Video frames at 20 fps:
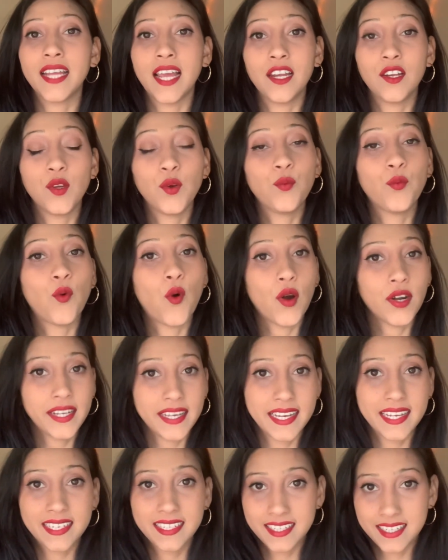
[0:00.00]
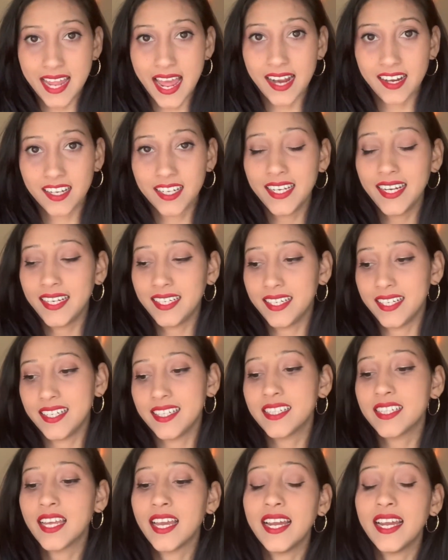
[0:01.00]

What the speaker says: you what exactly it is.